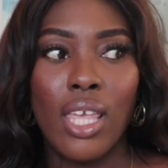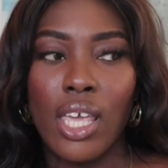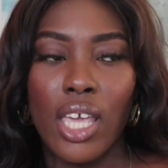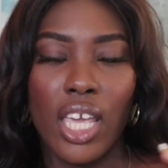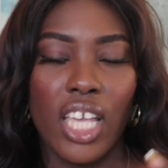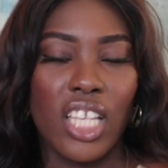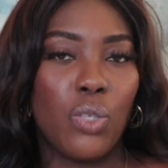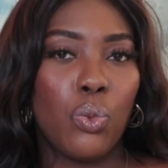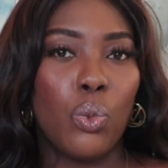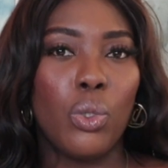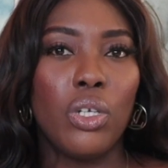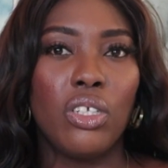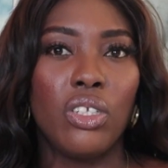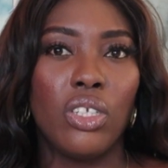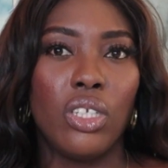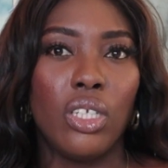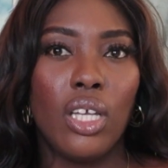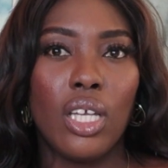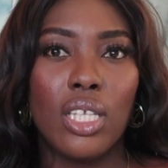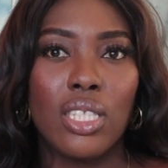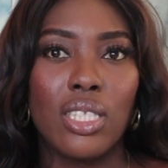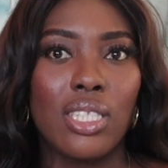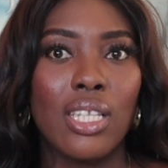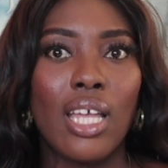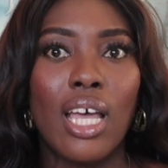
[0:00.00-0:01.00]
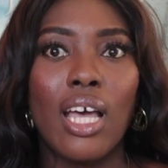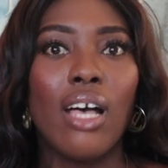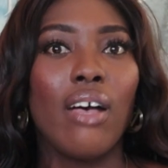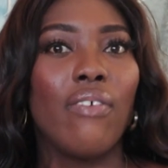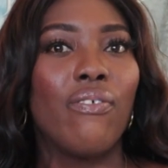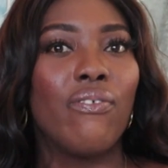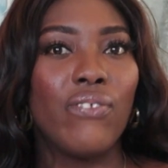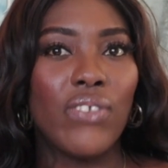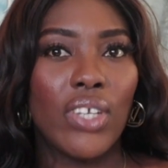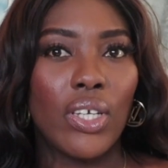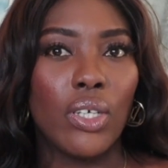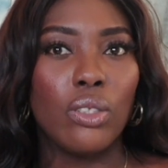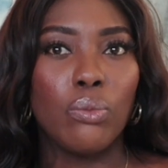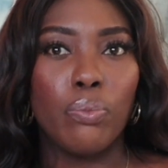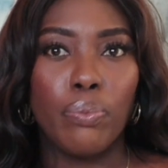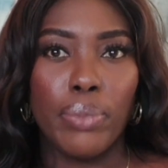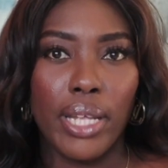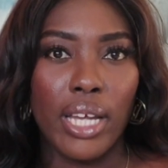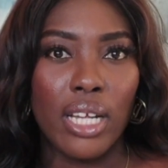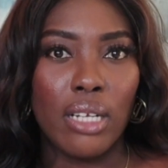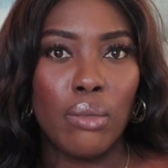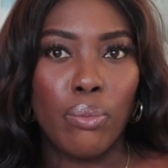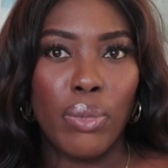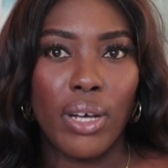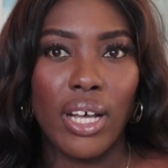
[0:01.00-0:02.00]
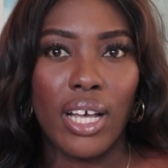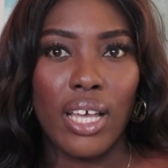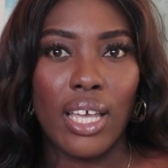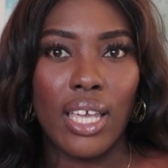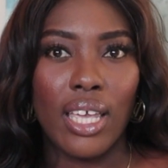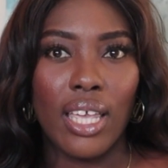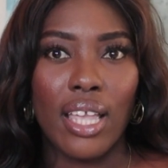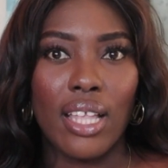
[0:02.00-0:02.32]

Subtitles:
It's not a failed blind buy.